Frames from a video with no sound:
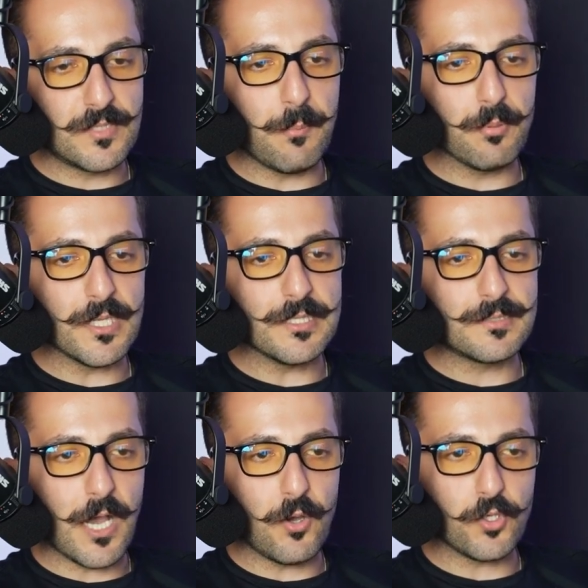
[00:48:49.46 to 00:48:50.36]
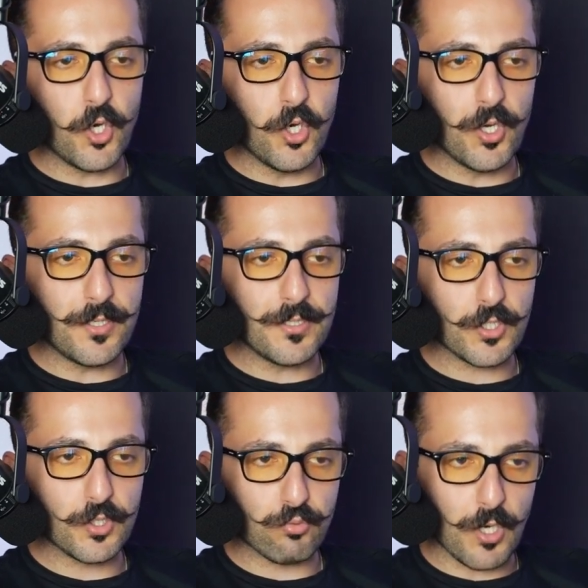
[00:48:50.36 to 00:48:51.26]
doubling down on
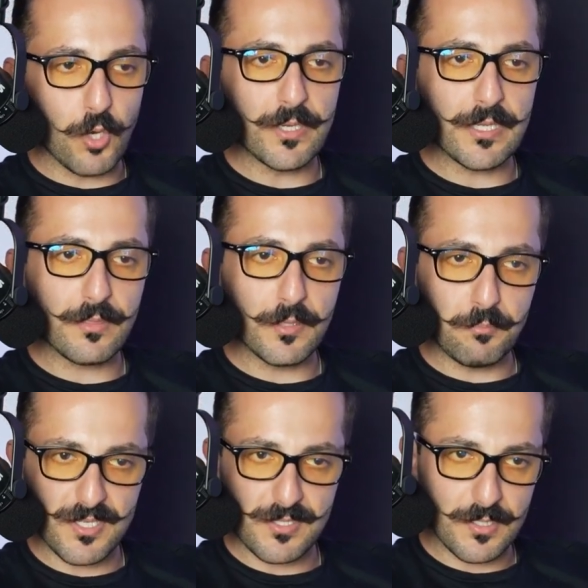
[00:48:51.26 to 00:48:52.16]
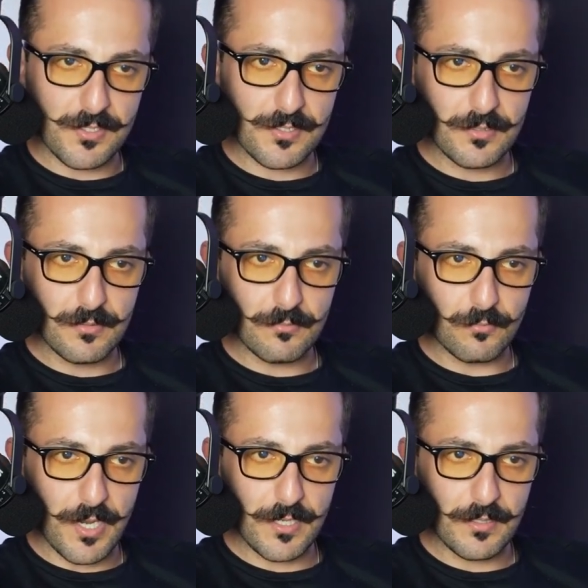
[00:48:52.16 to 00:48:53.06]
growing the business,
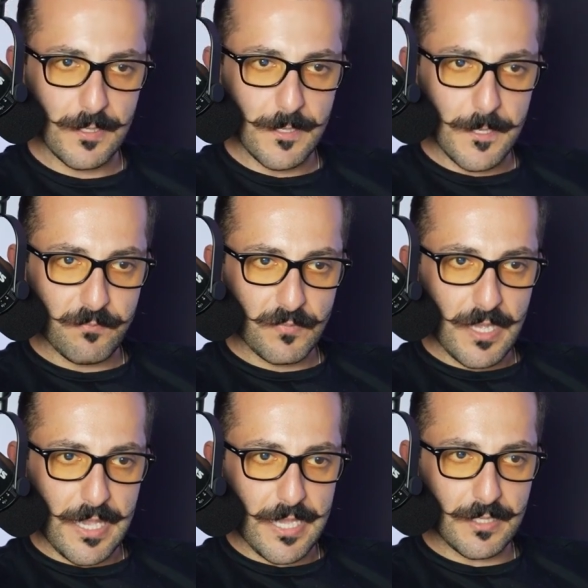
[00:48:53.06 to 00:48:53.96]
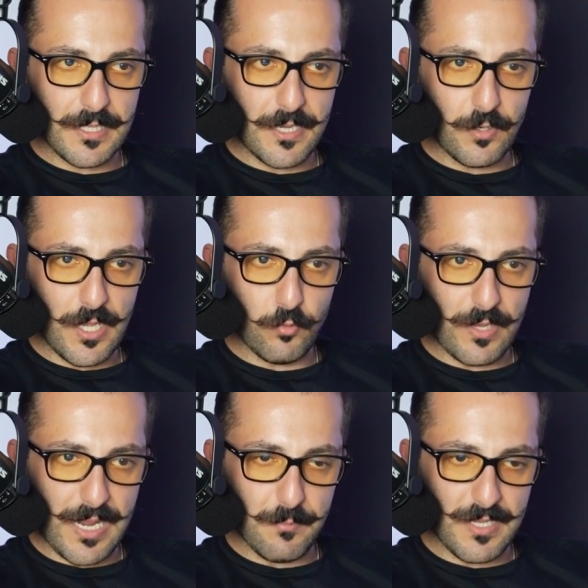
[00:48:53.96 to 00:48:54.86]
right? And and and
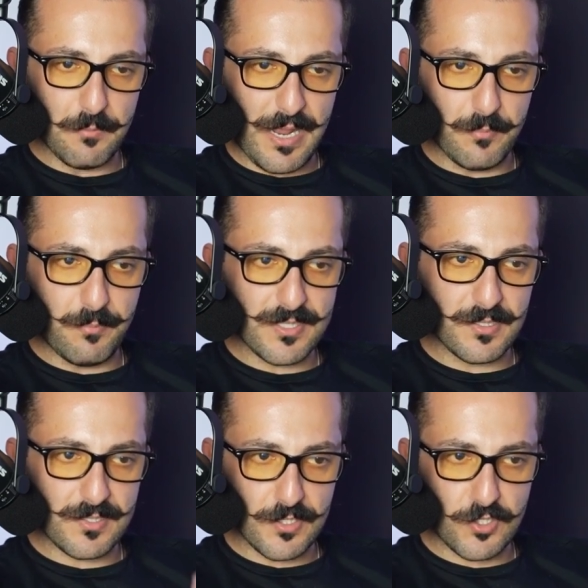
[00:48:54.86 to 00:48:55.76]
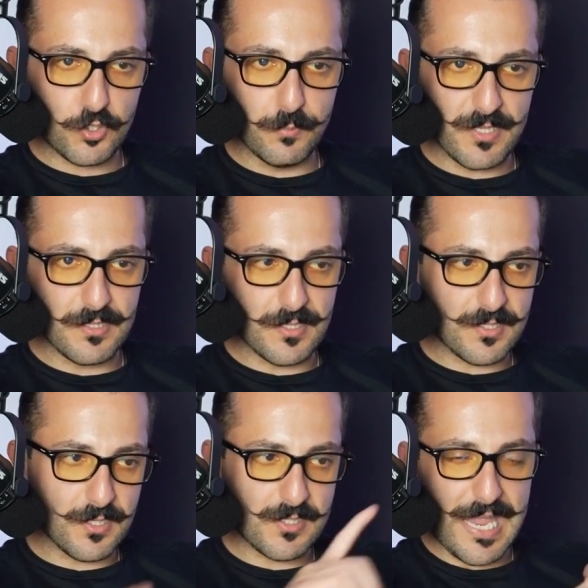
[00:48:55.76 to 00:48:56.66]
what I mean by the business is two
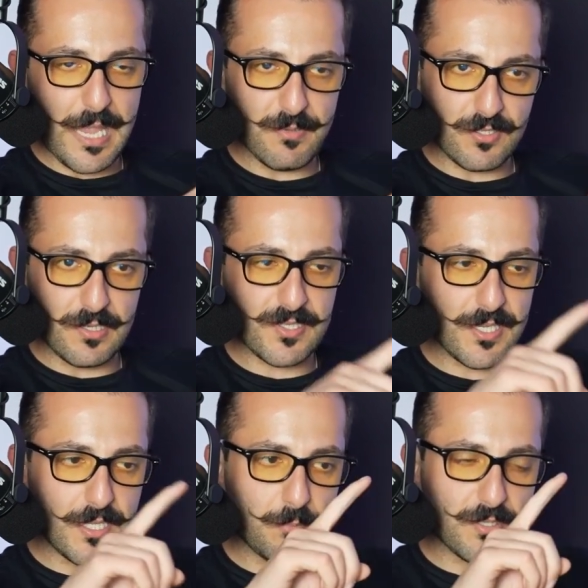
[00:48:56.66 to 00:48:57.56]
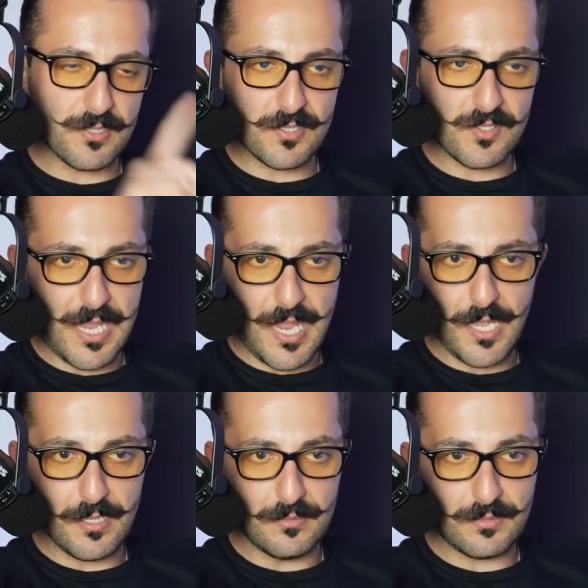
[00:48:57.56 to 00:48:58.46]
businesses: Amazon selling business
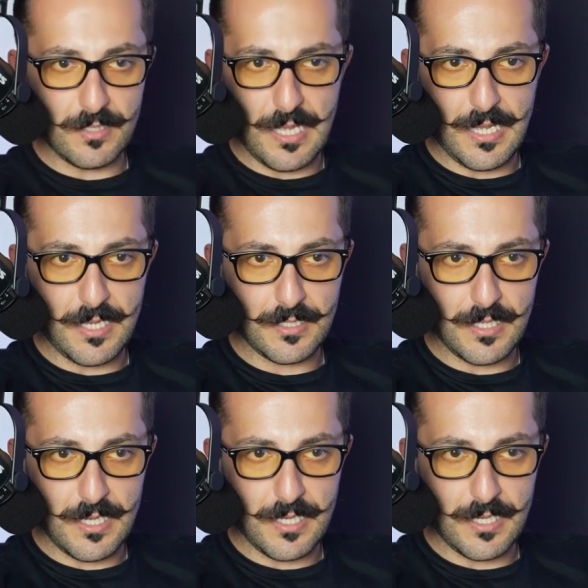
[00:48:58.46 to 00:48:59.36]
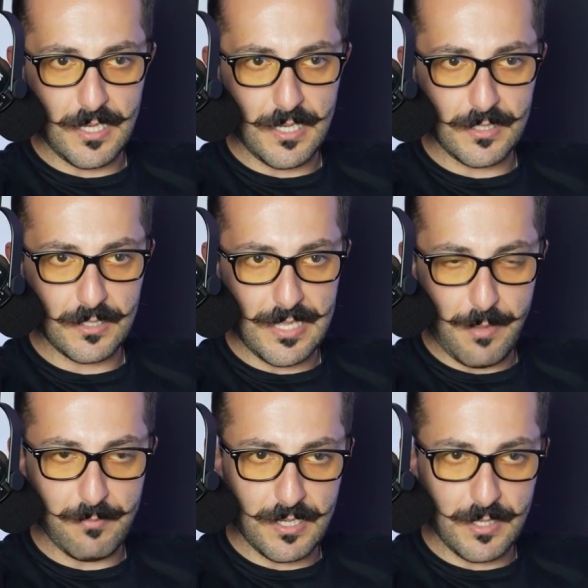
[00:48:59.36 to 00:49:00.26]
and uh, uh, uh,
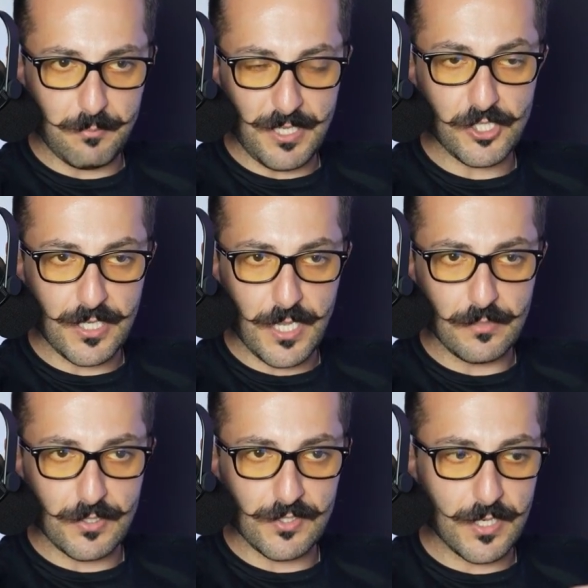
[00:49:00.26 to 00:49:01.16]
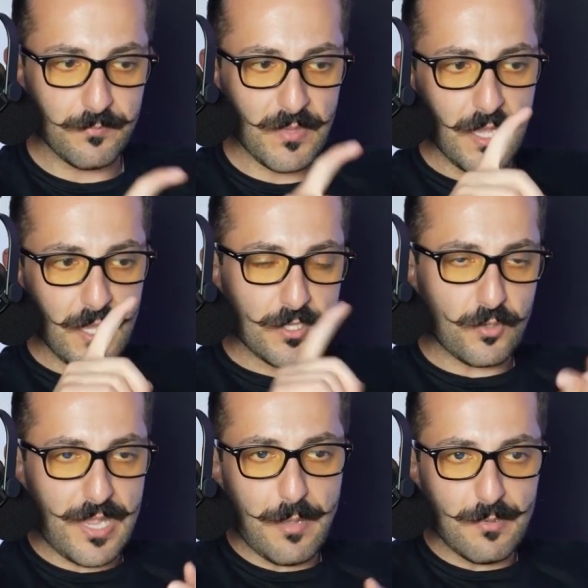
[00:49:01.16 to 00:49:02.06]
uh BJK University.
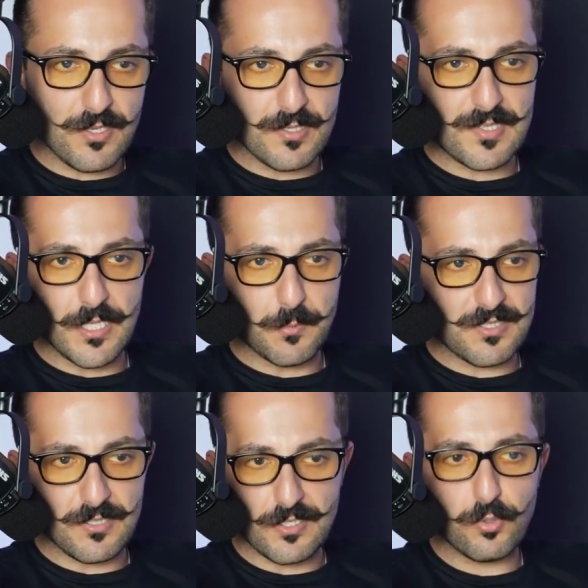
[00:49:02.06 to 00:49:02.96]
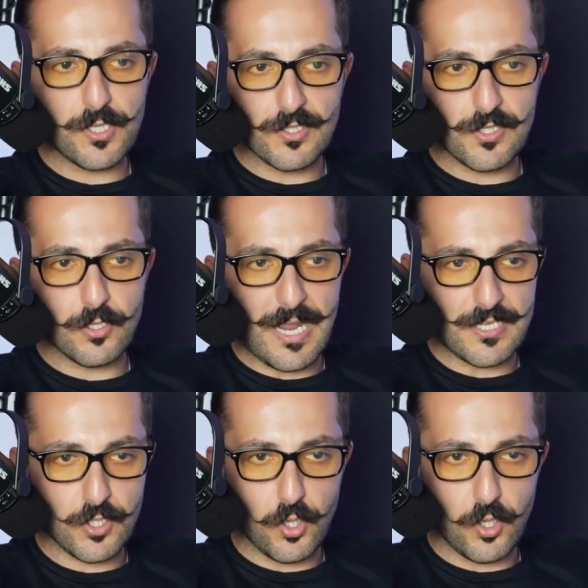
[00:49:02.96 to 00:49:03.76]
So Amazon selling business. Two years ago, I